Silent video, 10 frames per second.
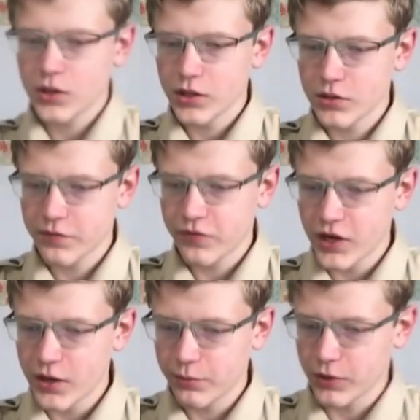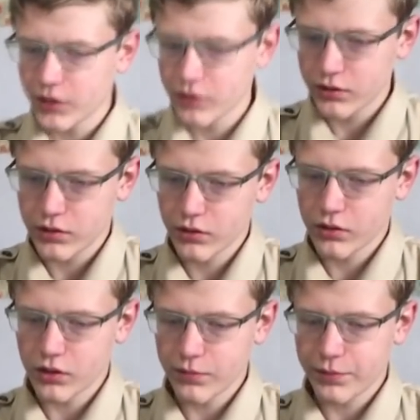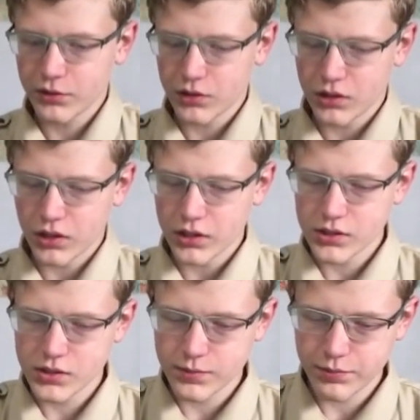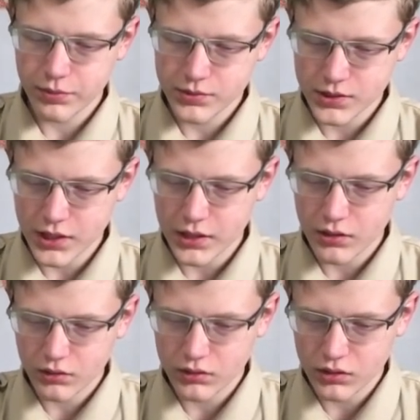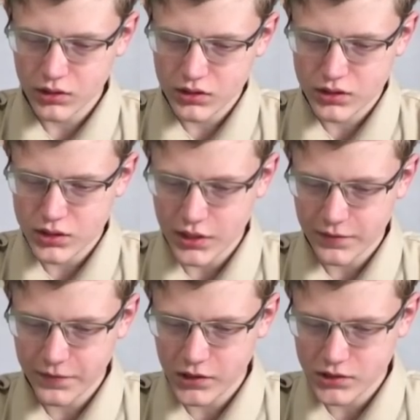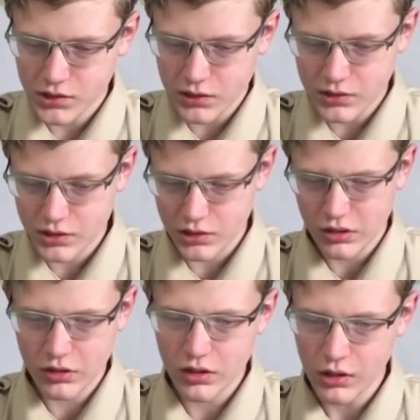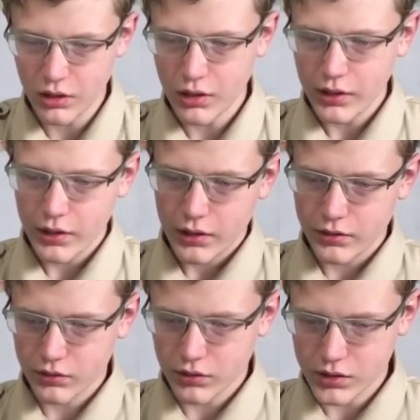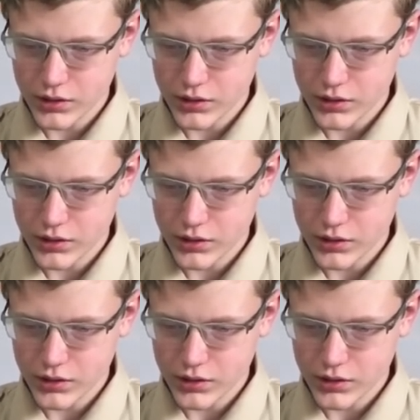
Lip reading: cut your fabric, you're going to put the nice side on the inside facing each other, and you're going to